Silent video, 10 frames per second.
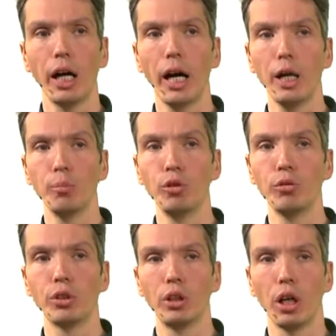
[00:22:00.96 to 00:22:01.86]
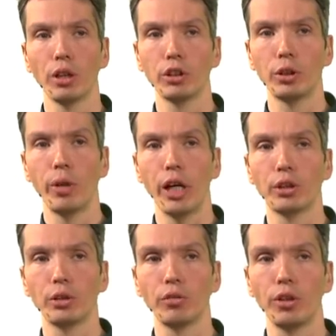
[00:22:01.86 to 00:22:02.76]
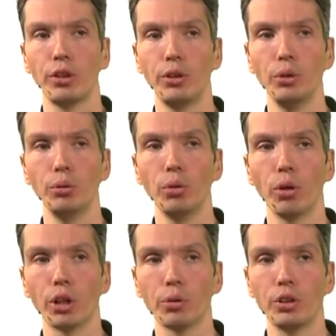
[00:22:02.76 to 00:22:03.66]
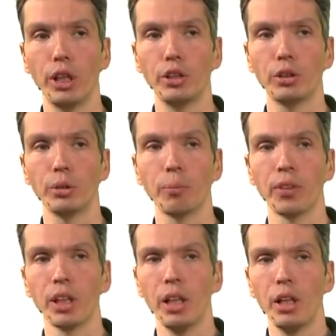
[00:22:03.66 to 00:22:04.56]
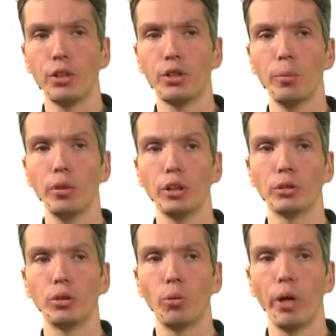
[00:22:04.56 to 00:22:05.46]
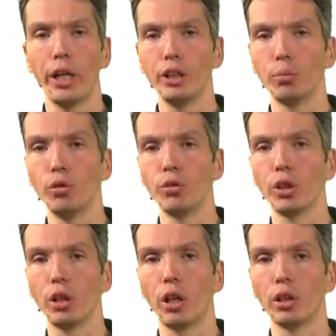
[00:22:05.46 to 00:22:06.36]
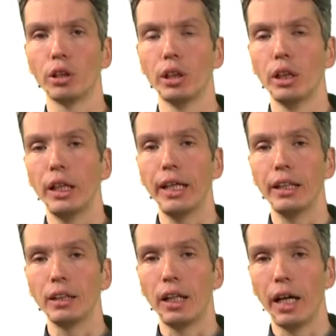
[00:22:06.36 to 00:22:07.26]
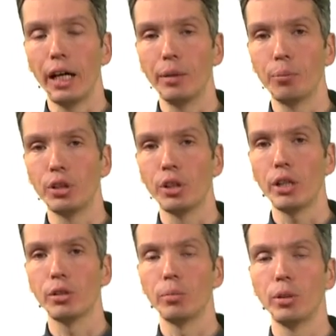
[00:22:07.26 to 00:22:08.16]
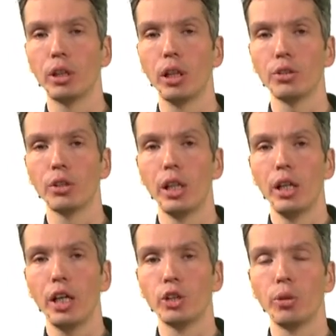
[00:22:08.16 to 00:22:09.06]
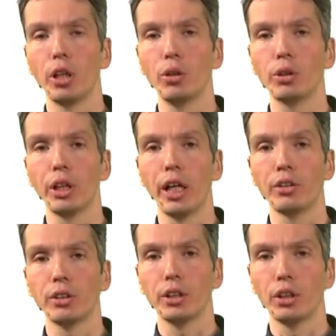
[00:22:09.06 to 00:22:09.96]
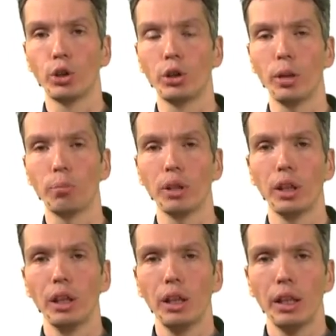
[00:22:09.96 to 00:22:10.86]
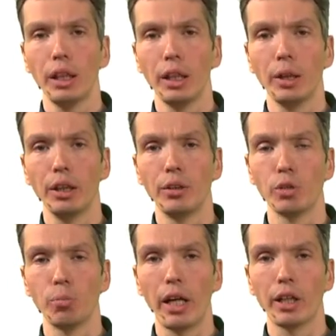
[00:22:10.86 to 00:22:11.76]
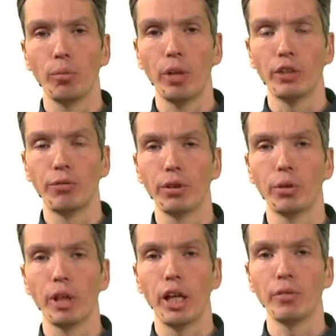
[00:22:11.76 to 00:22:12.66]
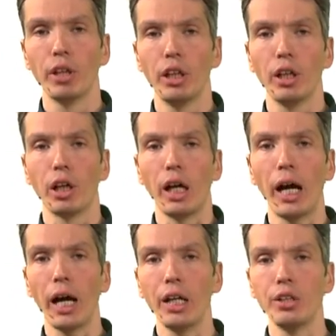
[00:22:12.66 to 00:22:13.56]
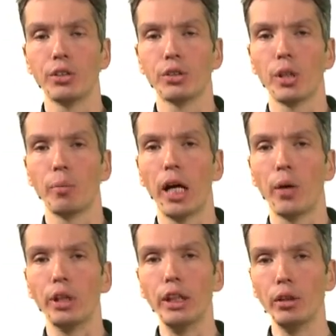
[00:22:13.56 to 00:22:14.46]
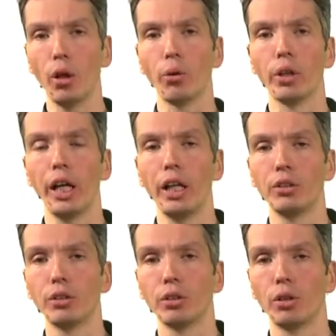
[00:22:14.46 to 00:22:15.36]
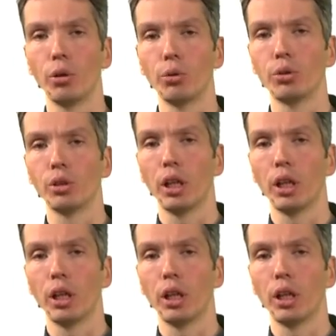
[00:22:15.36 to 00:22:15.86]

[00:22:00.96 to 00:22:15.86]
eye moves along the direction of a hue or gradation, similar to the way it moves along a line, precisely because as we are looking at the ship in this black and white photograph, our eyes somehow elongate those